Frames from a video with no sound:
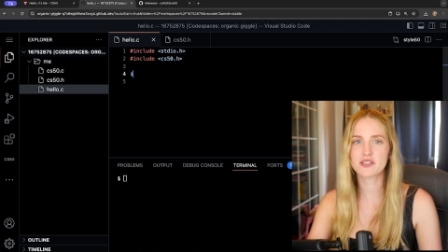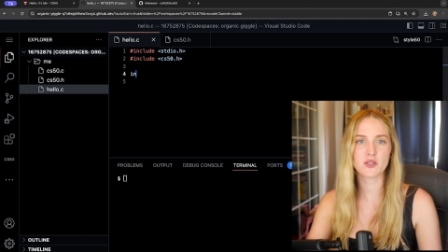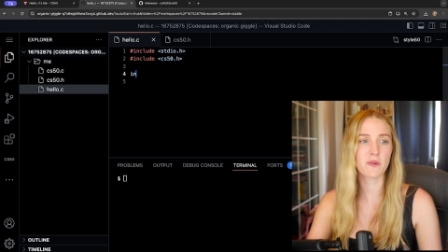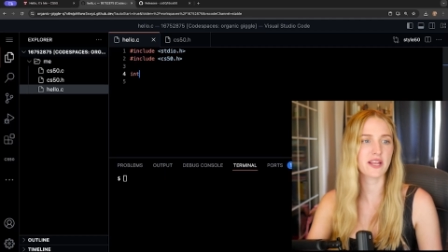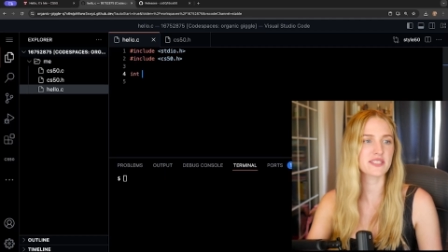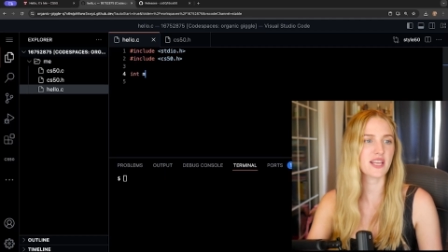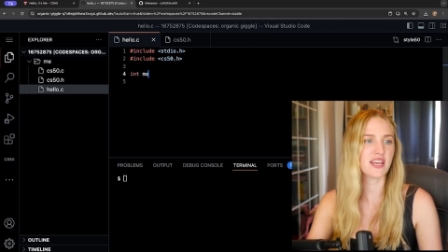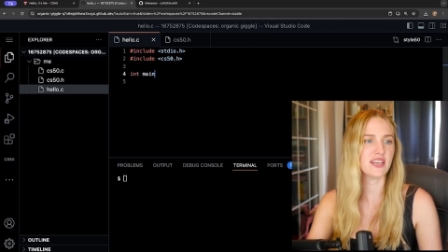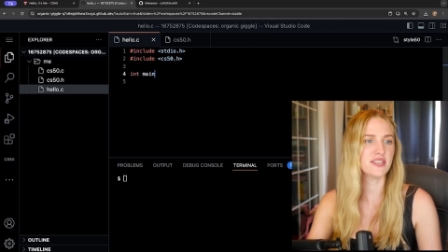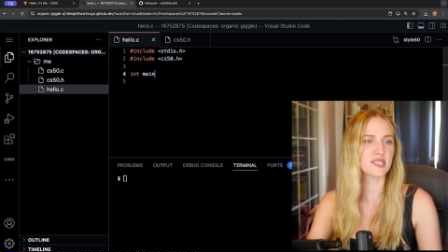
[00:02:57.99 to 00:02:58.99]
So we can say
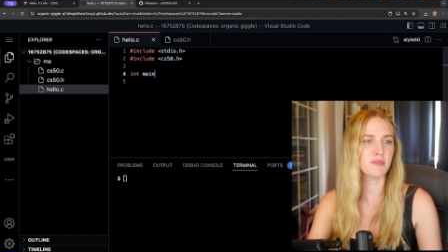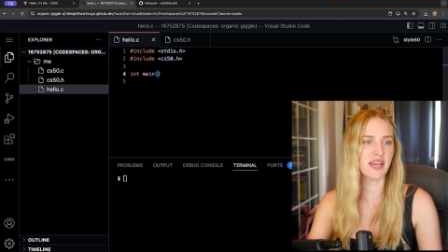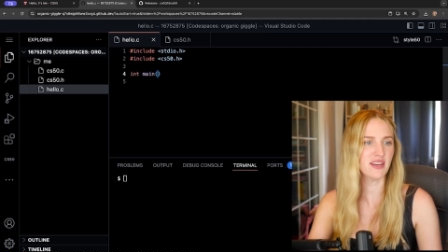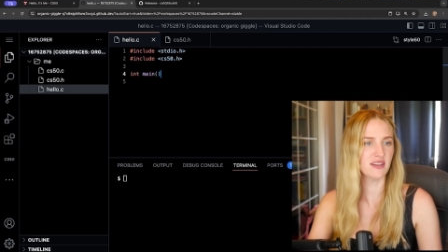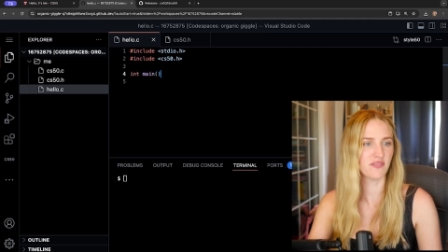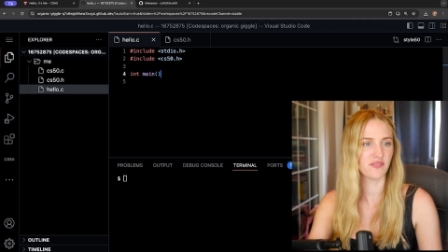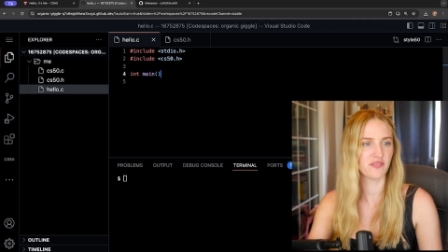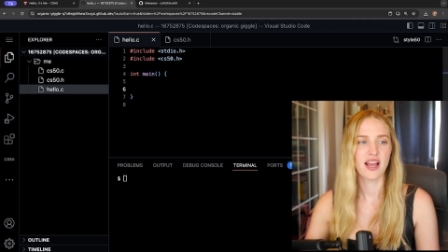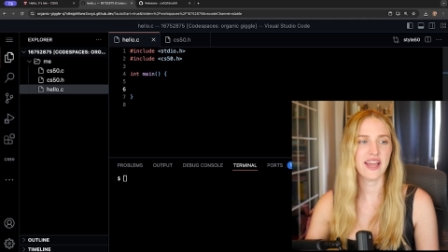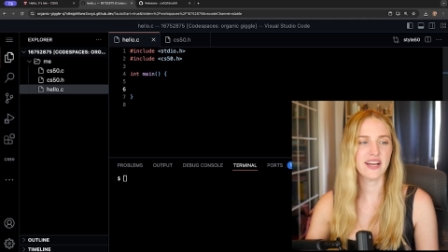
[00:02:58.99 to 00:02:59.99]
int main,
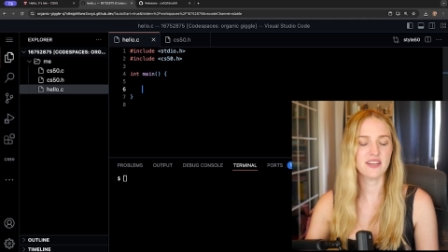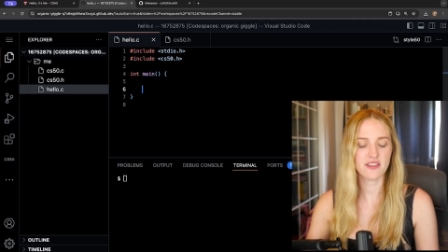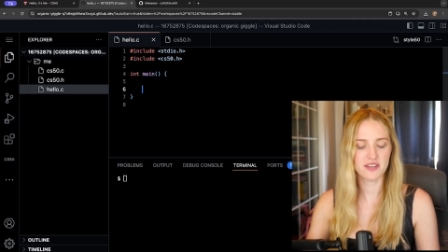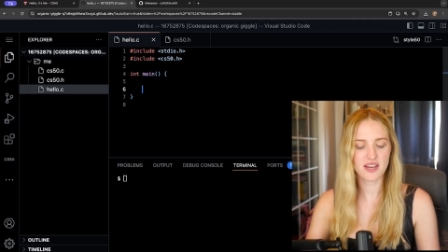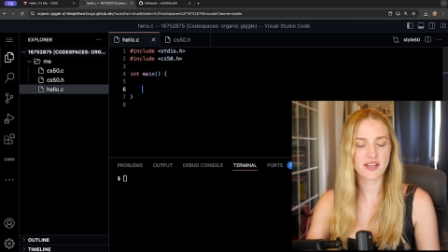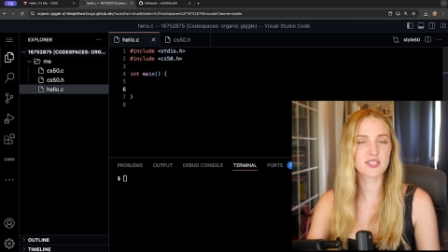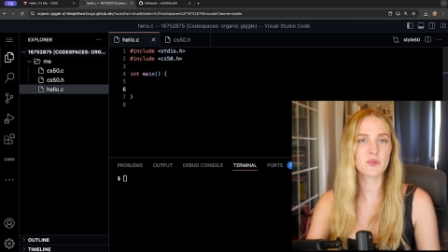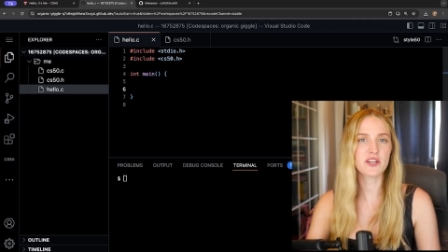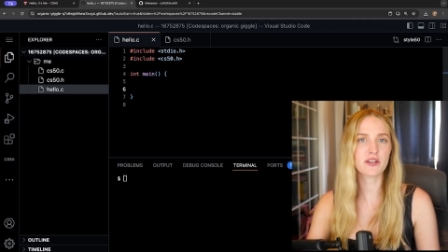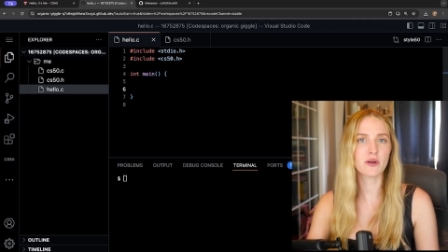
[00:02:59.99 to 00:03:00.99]
and the next
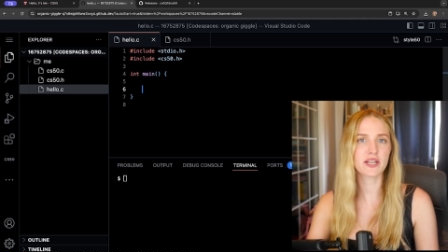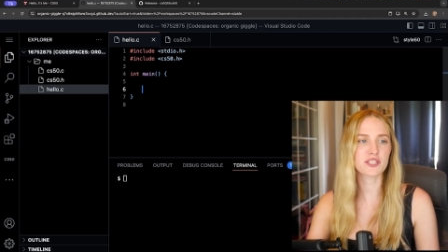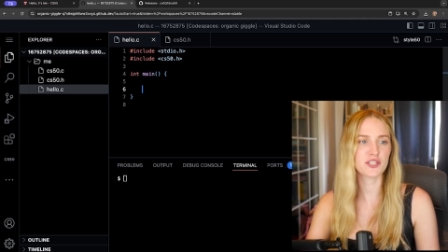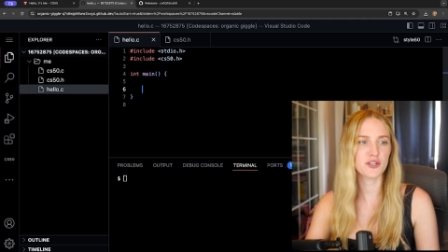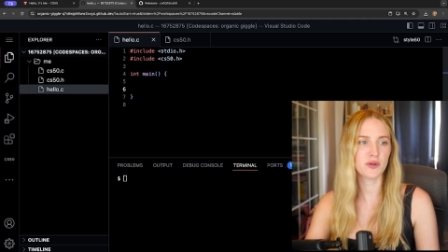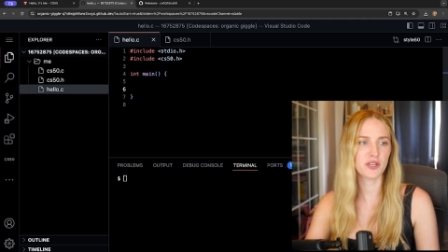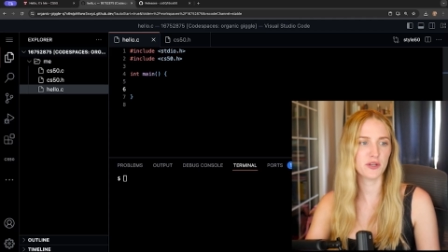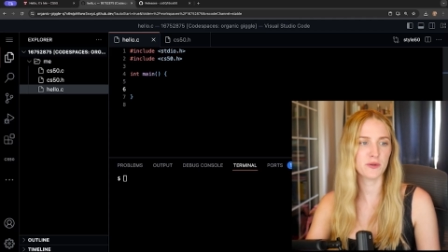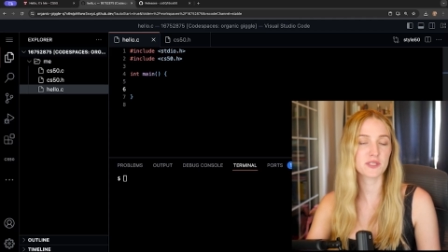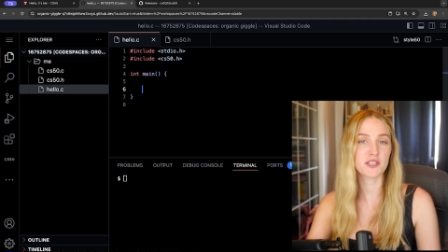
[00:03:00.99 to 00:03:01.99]
we are going to
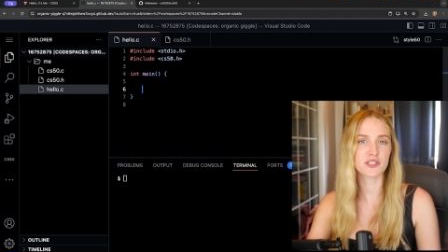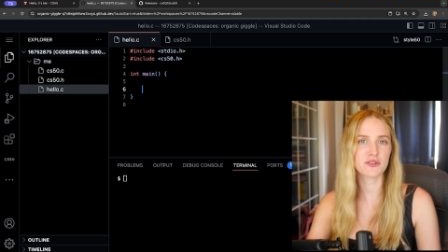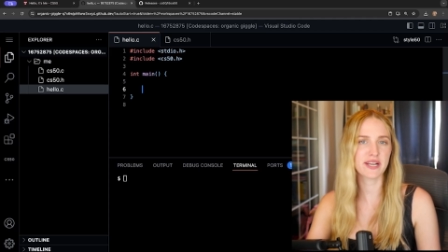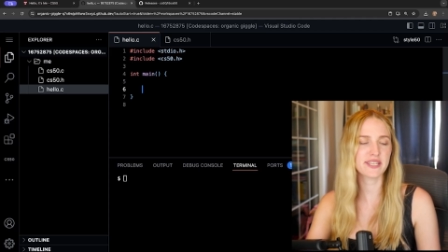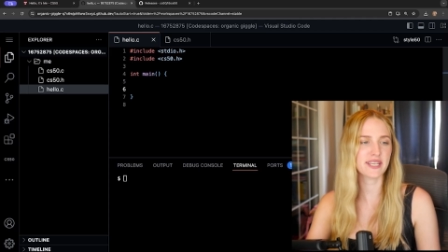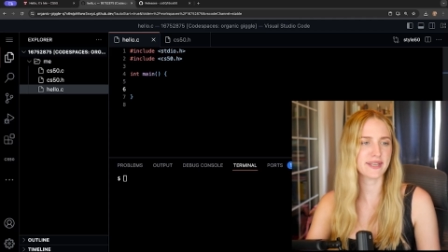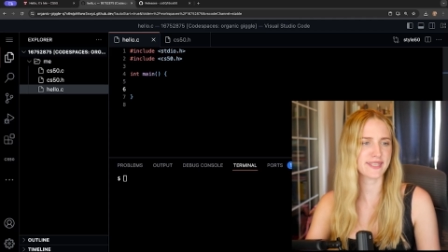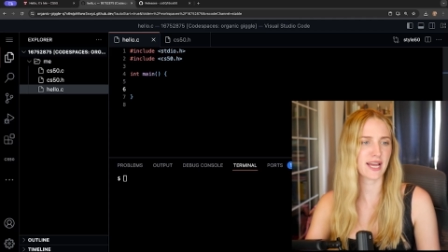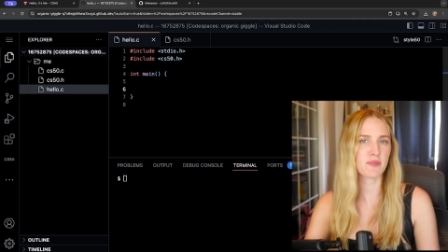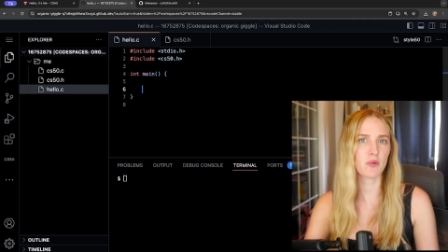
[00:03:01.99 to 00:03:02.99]
use the string data
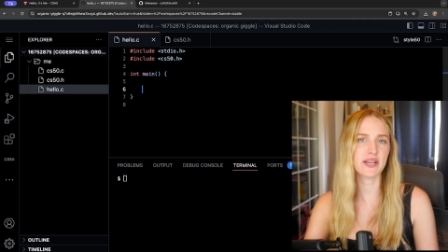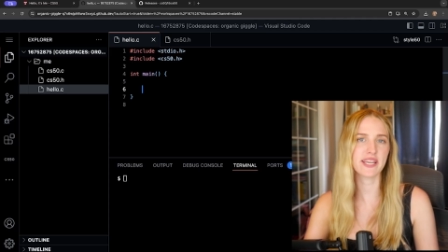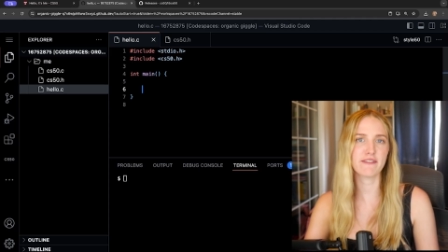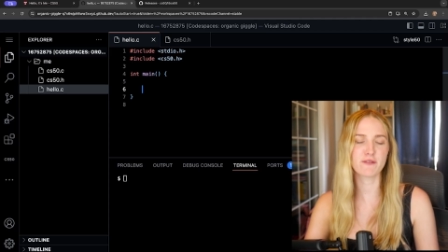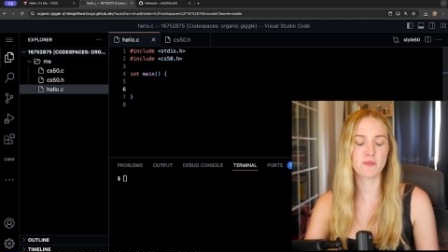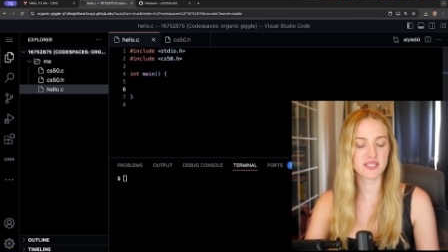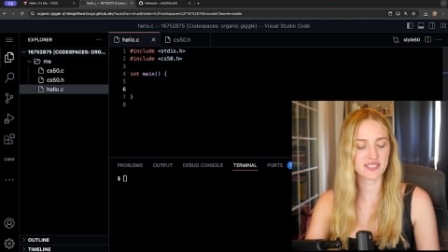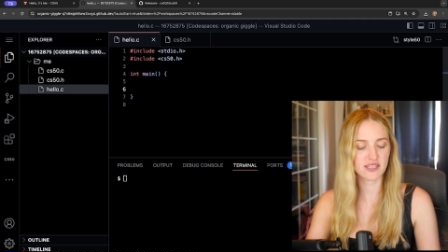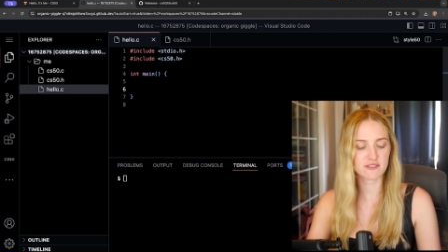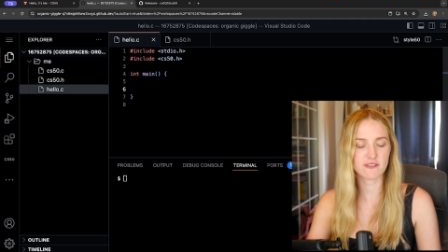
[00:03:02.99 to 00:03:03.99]
type that we get from the
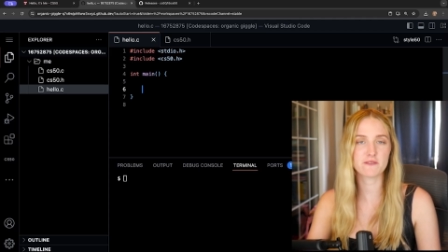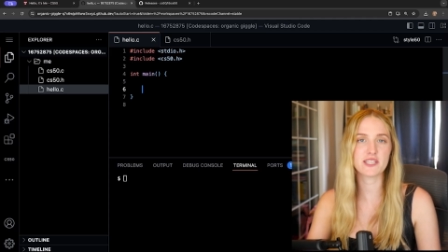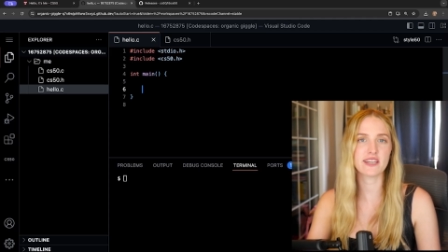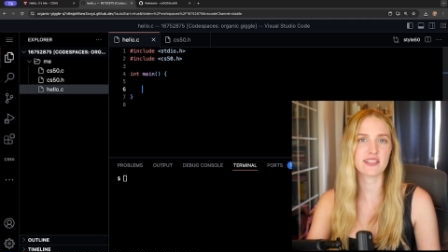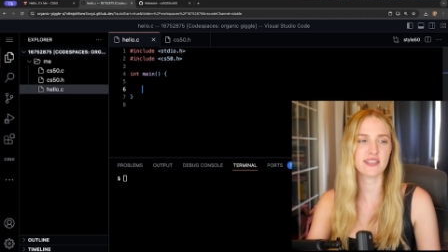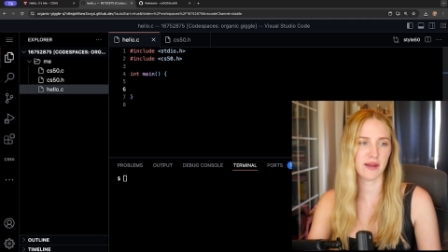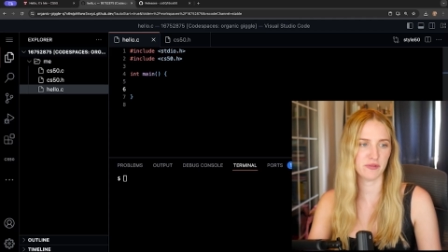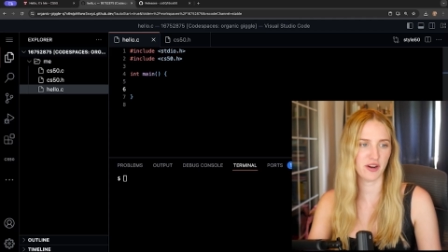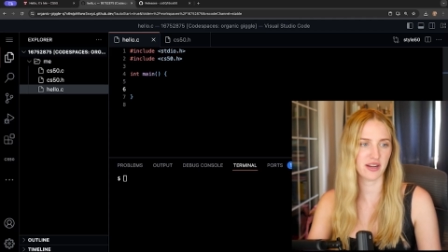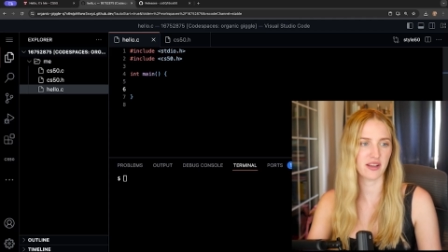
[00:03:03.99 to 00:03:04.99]
CS50
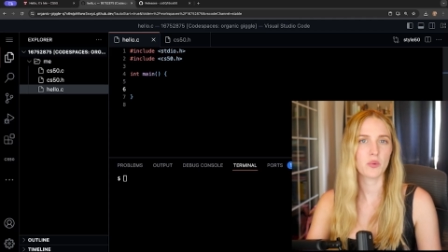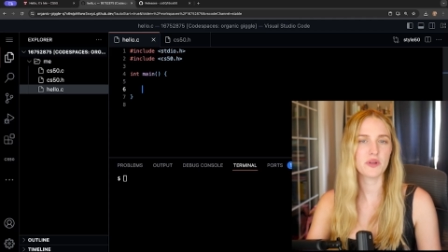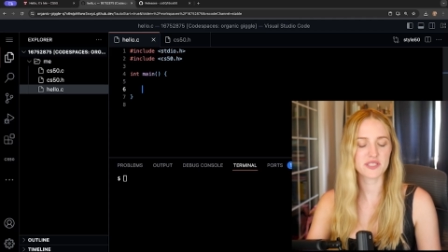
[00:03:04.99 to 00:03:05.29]
library. We'll